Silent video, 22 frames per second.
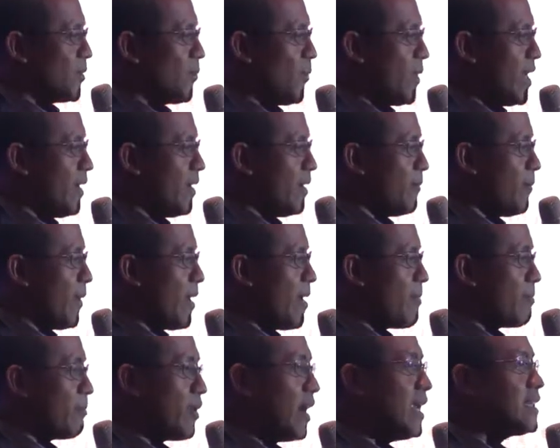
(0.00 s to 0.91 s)

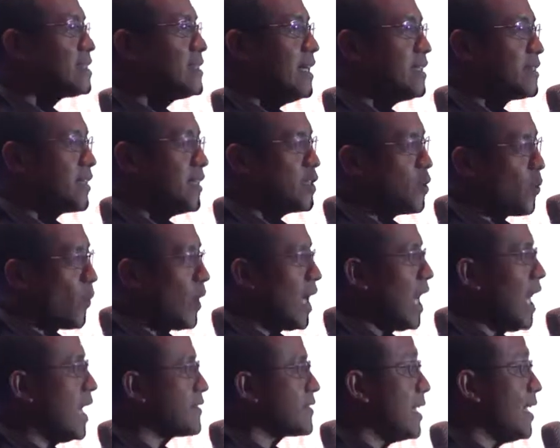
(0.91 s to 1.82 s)
we embrace the internet of
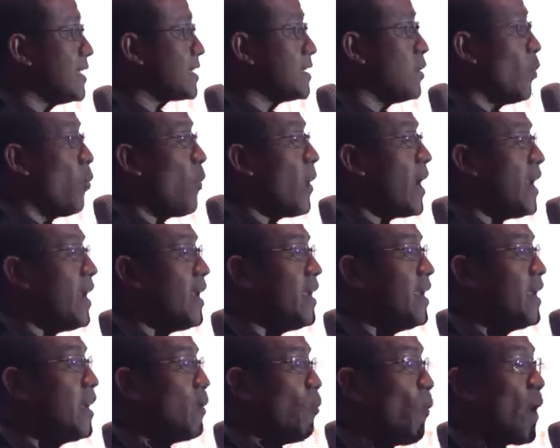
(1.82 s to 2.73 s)
our lives is the
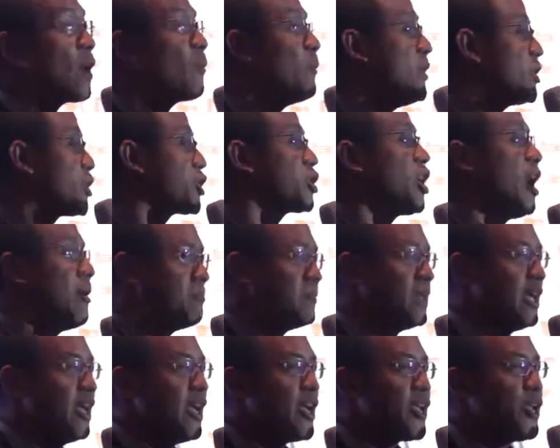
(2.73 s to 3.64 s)
way where we
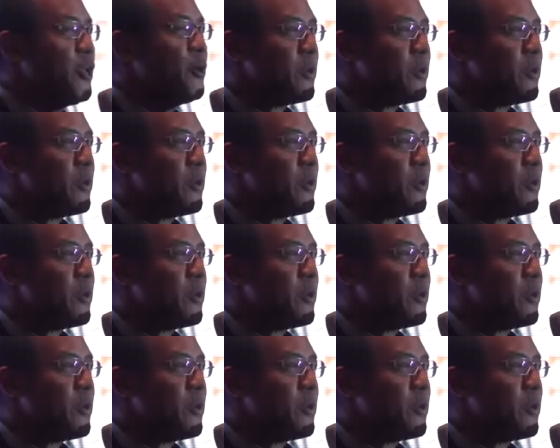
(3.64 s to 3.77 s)
shop.